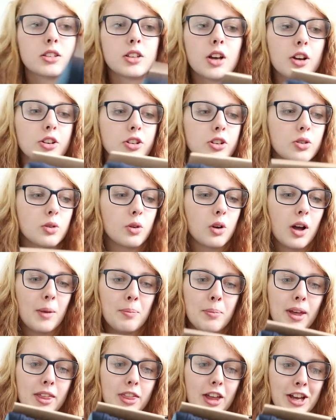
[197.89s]
so I just thought
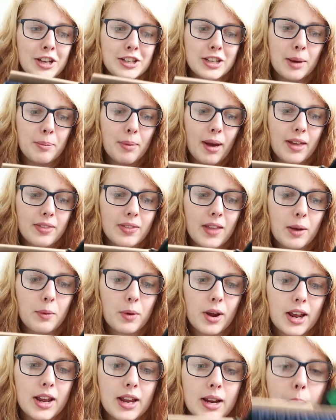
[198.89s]
I'd pick those up, and they
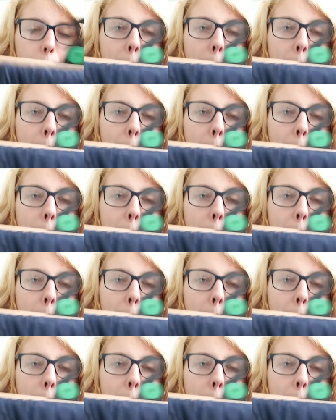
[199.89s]
were in